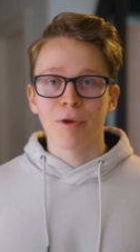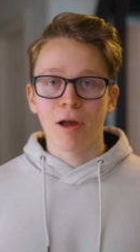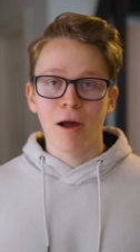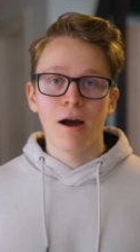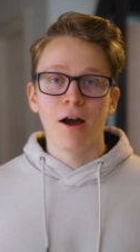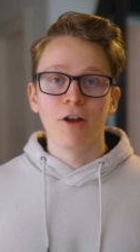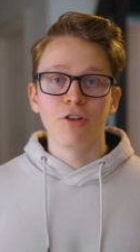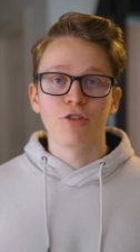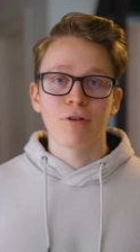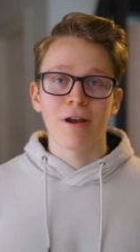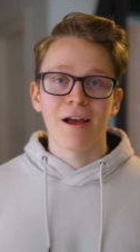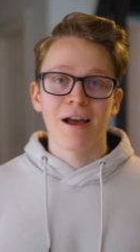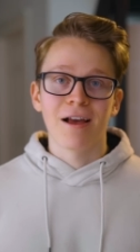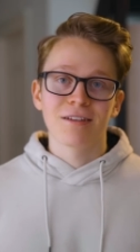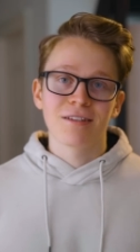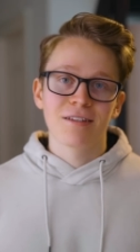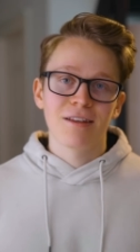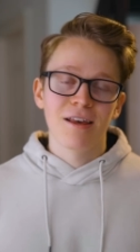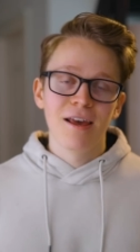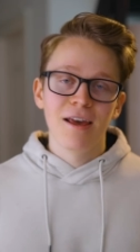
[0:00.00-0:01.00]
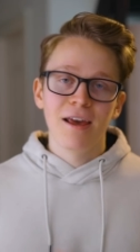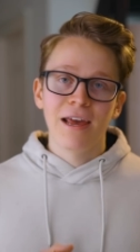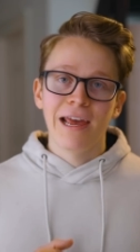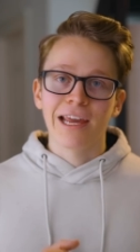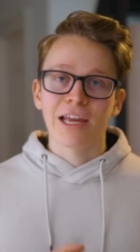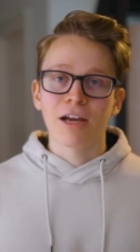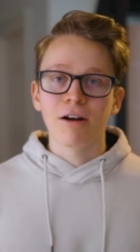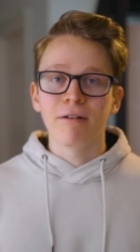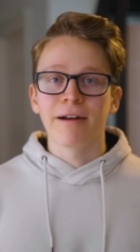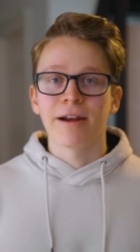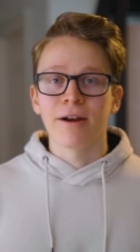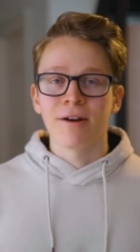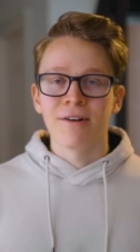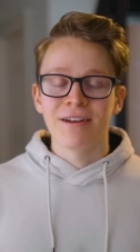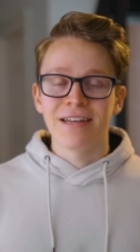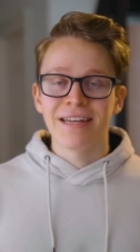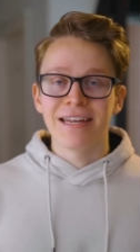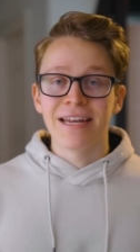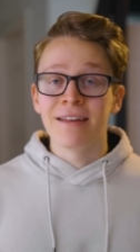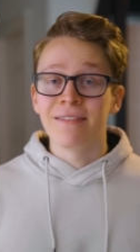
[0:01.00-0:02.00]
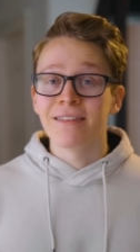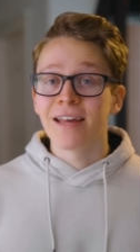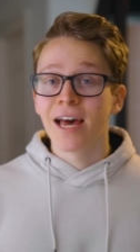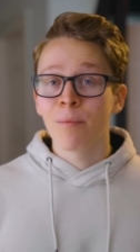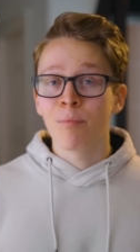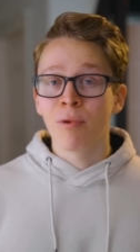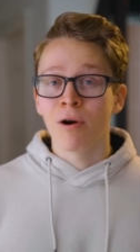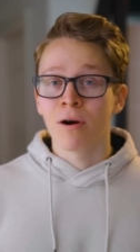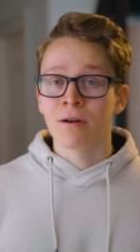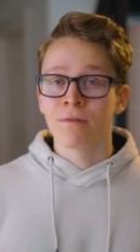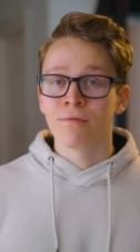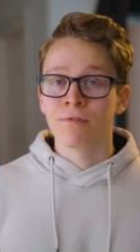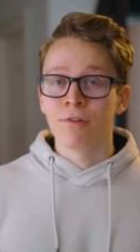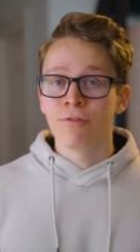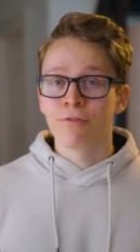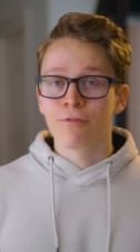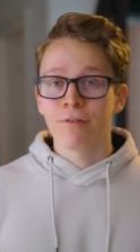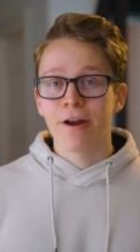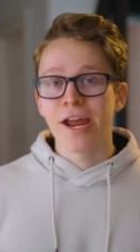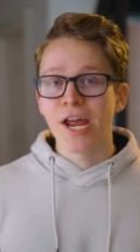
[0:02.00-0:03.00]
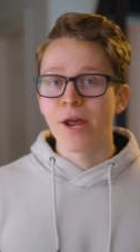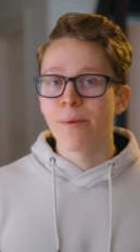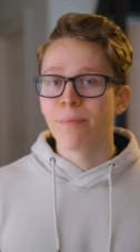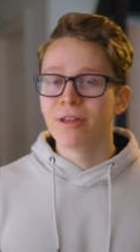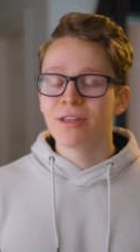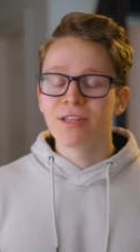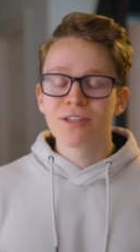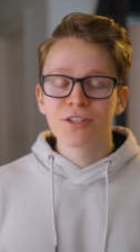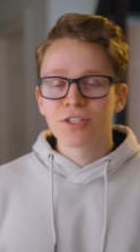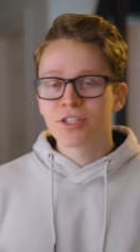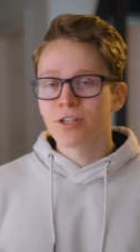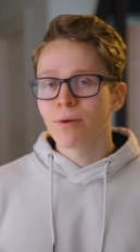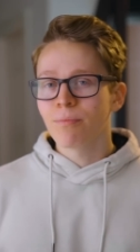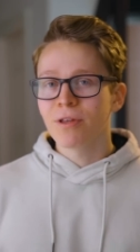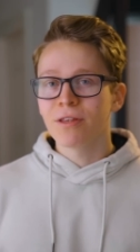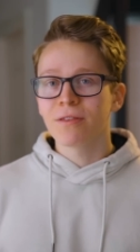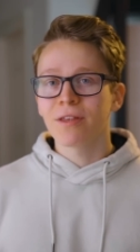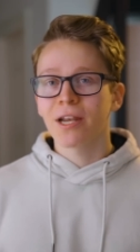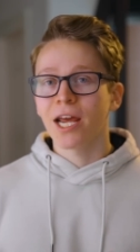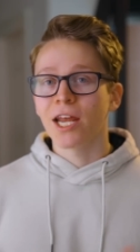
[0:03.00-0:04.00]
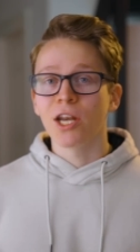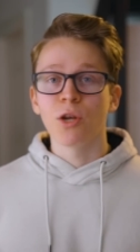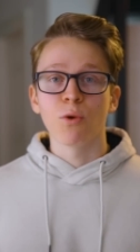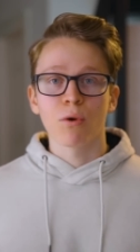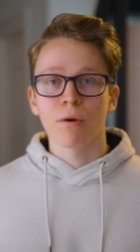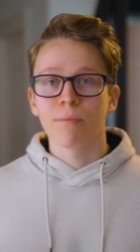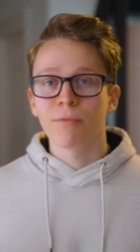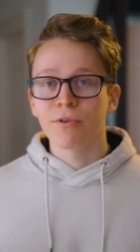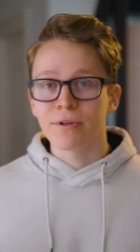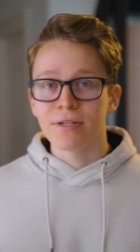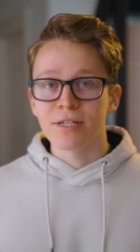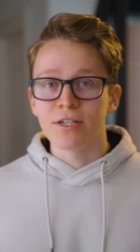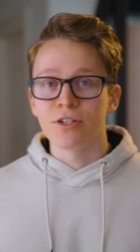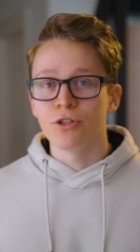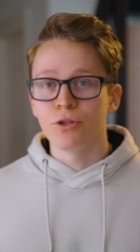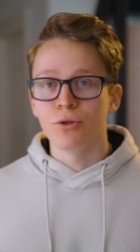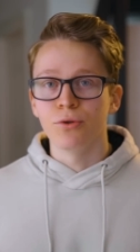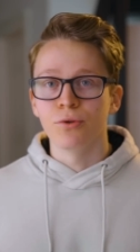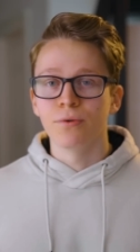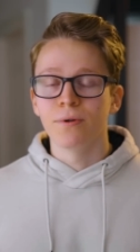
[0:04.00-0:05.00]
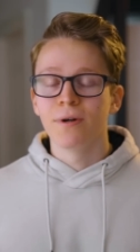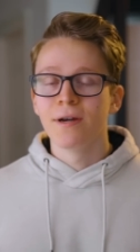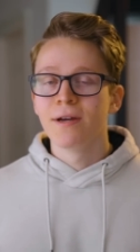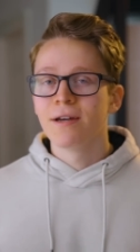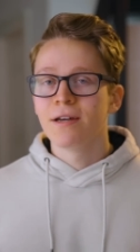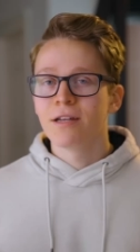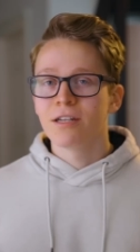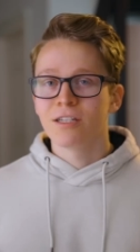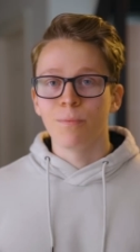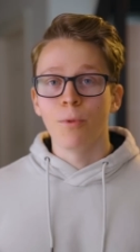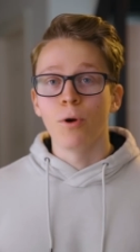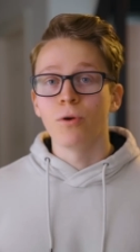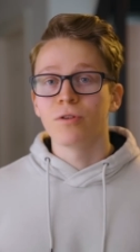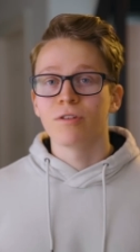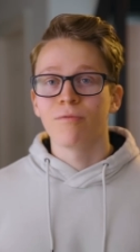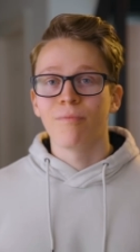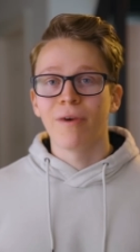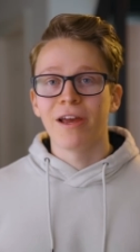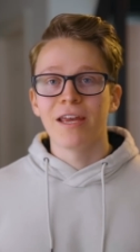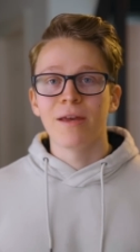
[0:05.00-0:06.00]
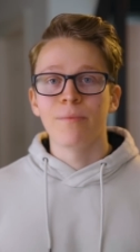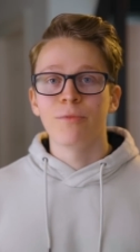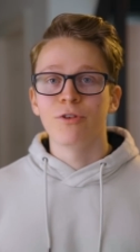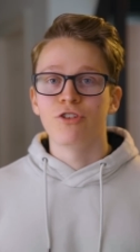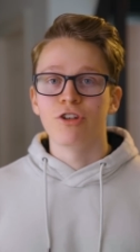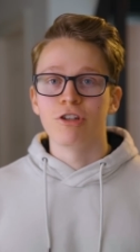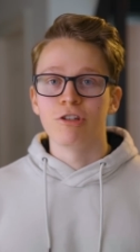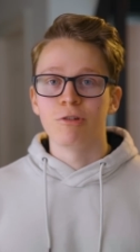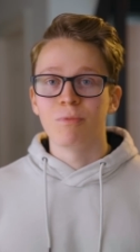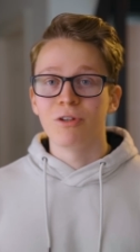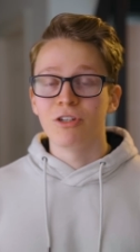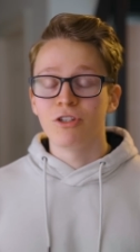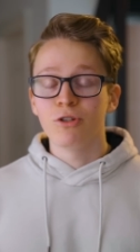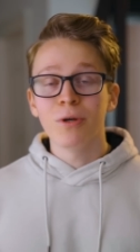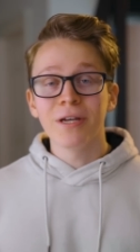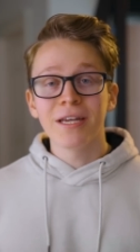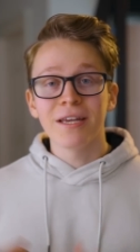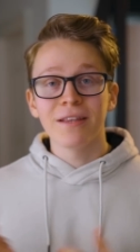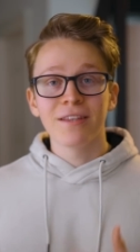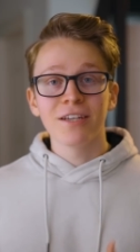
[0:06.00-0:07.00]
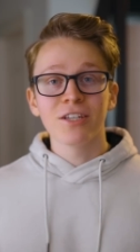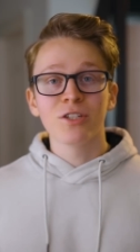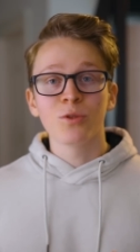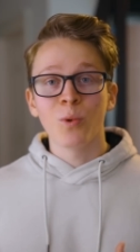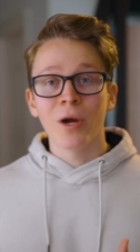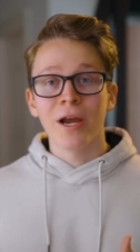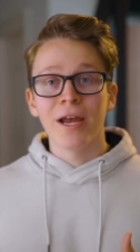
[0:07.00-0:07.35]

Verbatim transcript: contrast and clarity in that part of the frame. And this is something that I normally do to most of my images, but doing it this